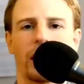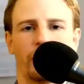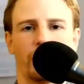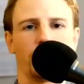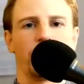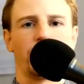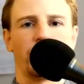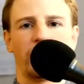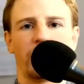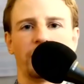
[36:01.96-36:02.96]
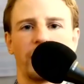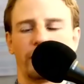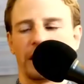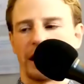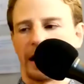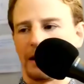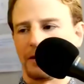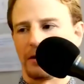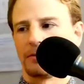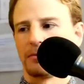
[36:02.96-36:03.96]
a little bit of liver every day and
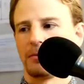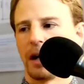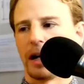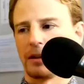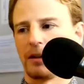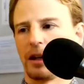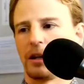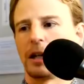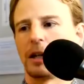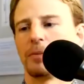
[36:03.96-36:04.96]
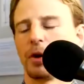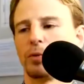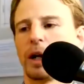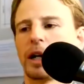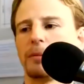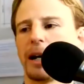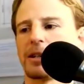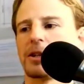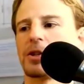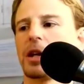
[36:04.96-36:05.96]
the heart and the kidney on a weekly
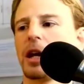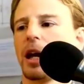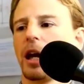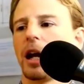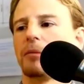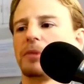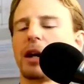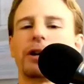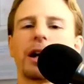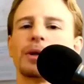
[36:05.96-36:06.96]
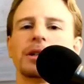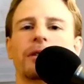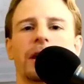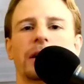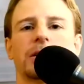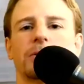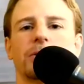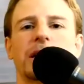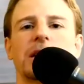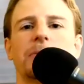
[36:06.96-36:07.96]
basis. Um, dairy, I was never that
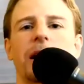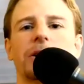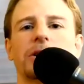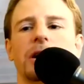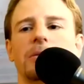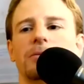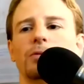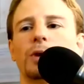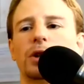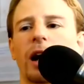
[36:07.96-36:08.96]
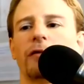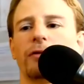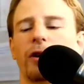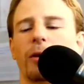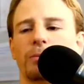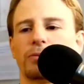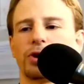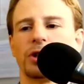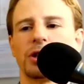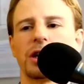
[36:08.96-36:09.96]
crazy about. Um, we do have
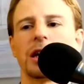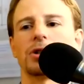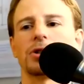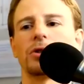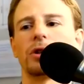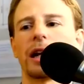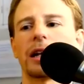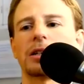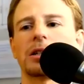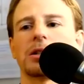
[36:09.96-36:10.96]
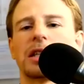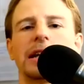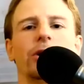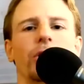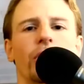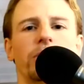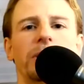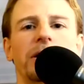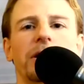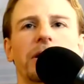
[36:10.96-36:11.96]
options here to get single herd
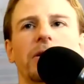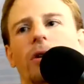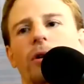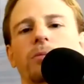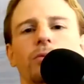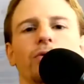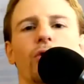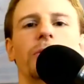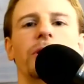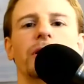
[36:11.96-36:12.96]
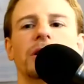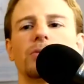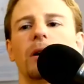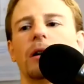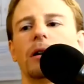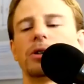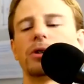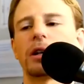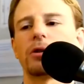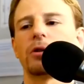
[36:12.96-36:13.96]
milk or raw milk as well, and
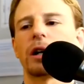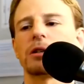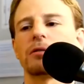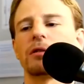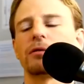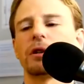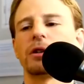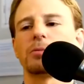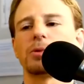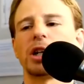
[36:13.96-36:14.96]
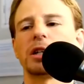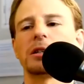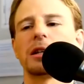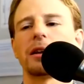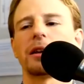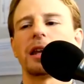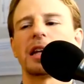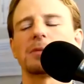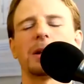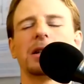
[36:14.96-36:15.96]
to get all kinds of different cheeses and other
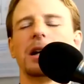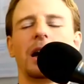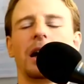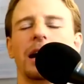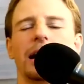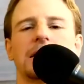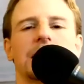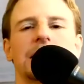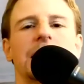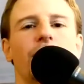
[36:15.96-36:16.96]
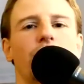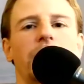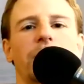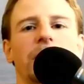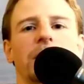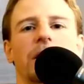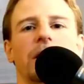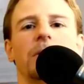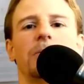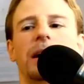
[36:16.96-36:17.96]
things. But it's it's never really been
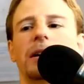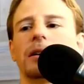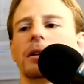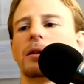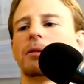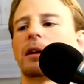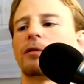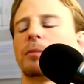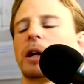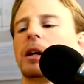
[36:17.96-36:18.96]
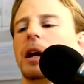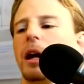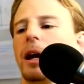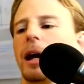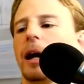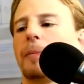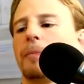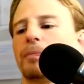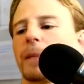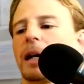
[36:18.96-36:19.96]
uh, a big uh, thing for me.
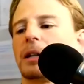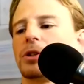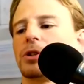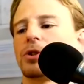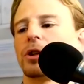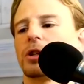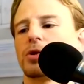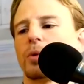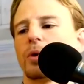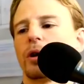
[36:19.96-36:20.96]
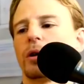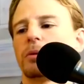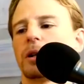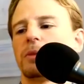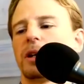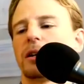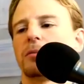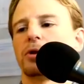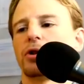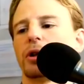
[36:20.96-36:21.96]
Um, and so this is where, uh, yeah, the
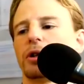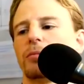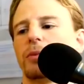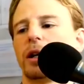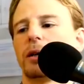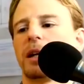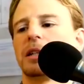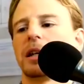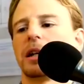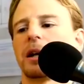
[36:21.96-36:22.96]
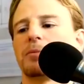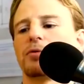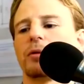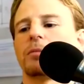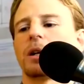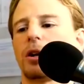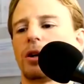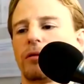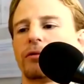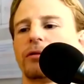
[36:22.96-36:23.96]
majority of my intake comes from. A
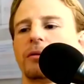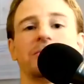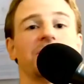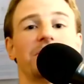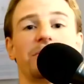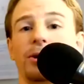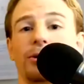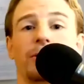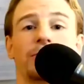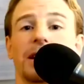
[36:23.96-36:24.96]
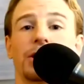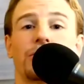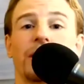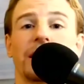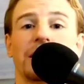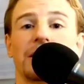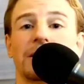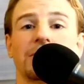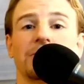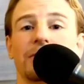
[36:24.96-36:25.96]
lot of pure saturated
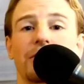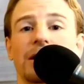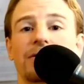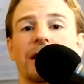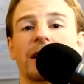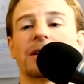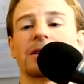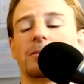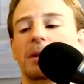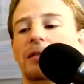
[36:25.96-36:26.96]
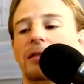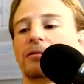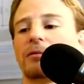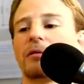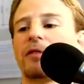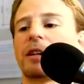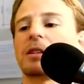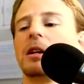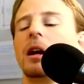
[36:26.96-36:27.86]
grass fed, beef fat,